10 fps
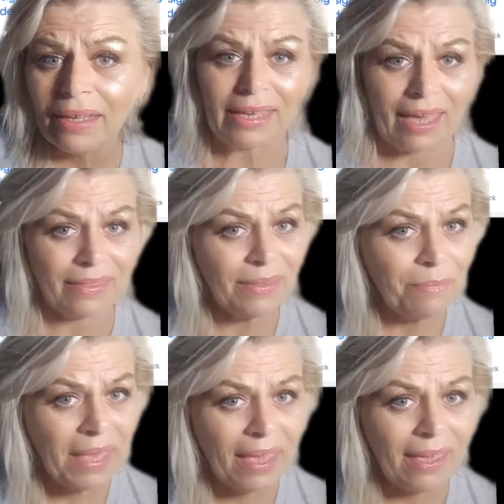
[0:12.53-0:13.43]
Cathay
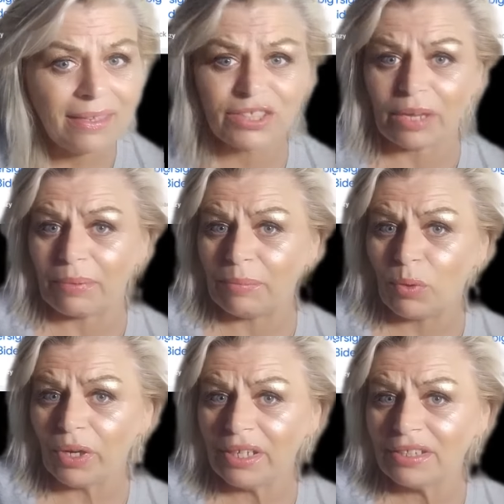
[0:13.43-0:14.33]
Bank, JP
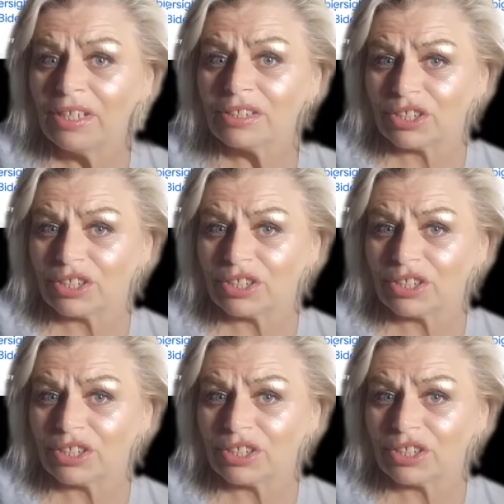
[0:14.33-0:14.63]
Morgan,